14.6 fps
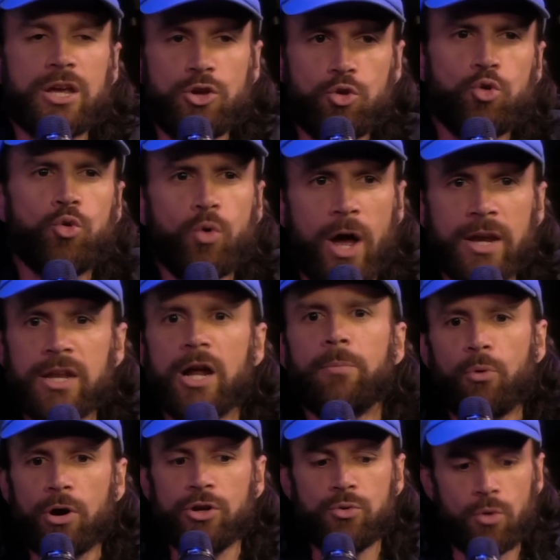you ended up
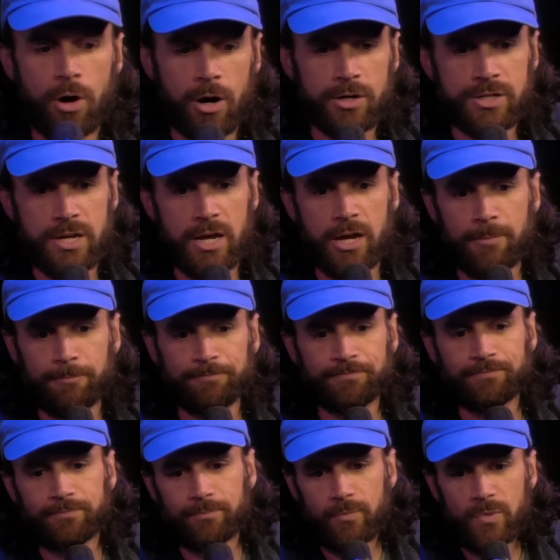where you are today?
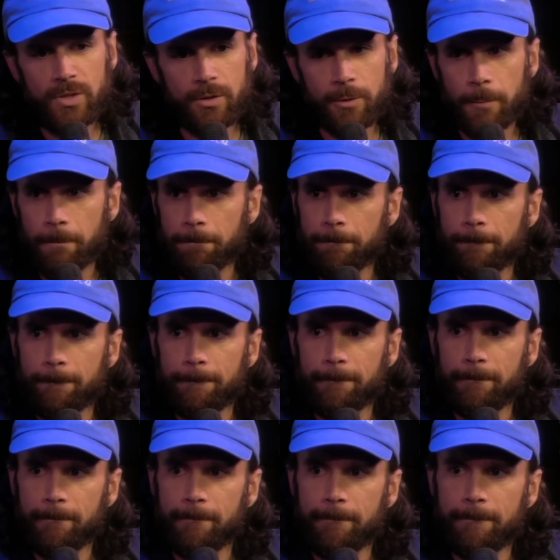Uh, I can
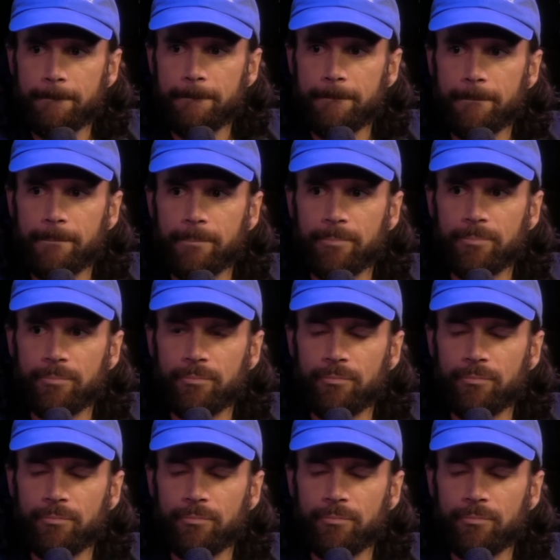tell you exactly.